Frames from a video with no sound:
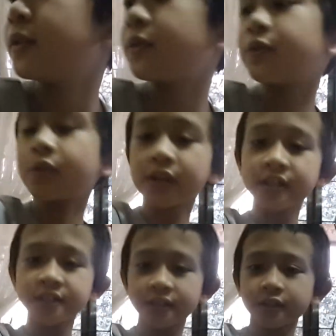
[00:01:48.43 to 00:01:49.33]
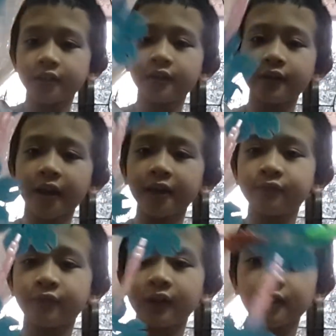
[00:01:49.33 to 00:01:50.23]
or is it the
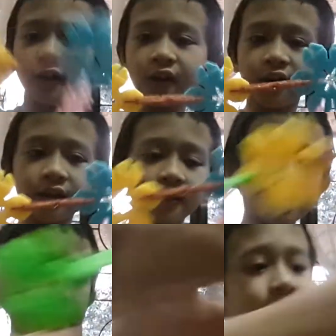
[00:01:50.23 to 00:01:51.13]
rival gun?